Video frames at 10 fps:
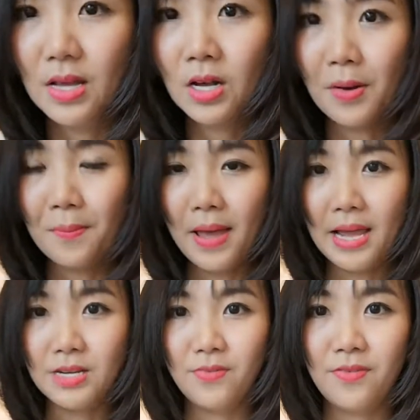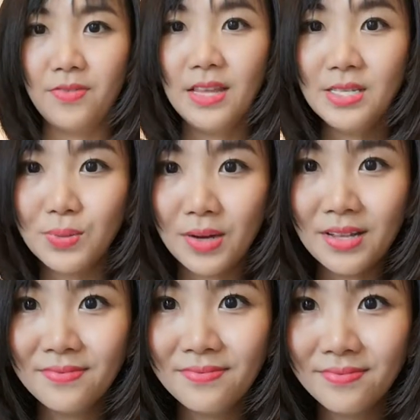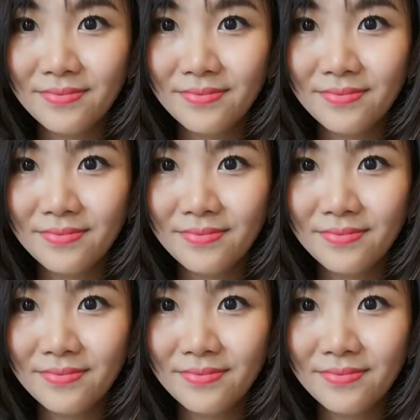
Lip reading: Compared with this one,